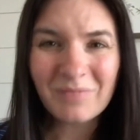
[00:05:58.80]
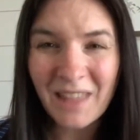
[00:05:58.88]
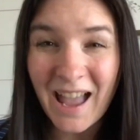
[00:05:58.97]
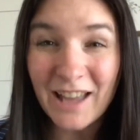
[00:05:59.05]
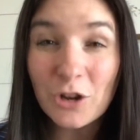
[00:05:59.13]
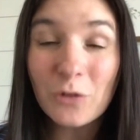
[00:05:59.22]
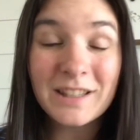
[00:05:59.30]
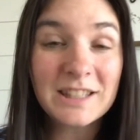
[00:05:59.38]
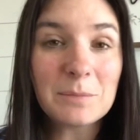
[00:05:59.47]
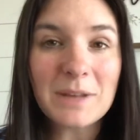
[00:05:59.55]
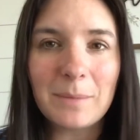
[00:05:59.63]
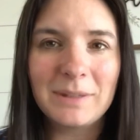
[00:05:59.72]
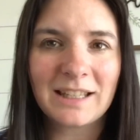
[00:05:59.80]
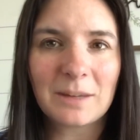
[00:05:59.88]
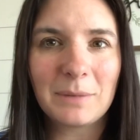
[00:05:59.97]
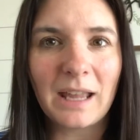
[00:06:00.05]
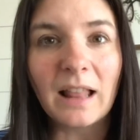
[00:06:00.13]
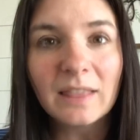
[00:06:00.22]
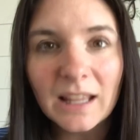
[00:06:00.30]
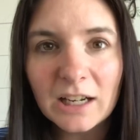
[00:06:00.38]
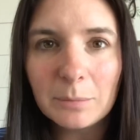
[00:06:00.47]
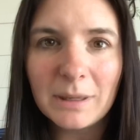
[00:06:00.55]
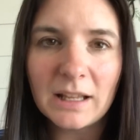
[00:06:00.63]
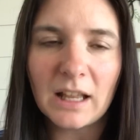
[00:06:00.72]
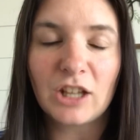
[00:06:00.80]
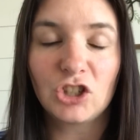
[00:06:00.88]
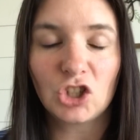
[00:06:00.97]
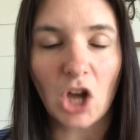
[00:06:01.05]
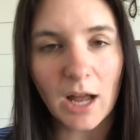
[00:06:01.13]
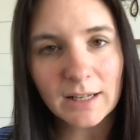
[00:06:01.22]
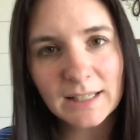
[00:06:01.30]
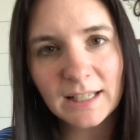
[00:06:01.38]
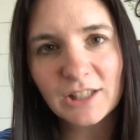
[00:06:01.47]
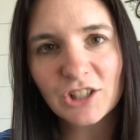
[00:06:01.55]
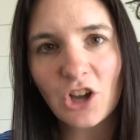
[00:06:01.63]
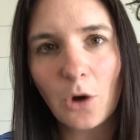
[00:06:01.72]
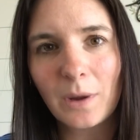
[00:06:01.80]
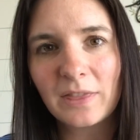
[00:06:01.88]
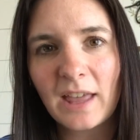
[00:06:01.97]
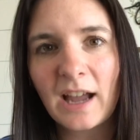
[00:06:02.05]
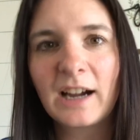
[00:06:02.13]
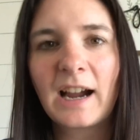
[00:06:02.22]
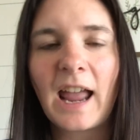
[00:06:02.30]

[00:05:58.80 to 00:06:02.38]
I know that sometimes it can be a little bit daunting to go in there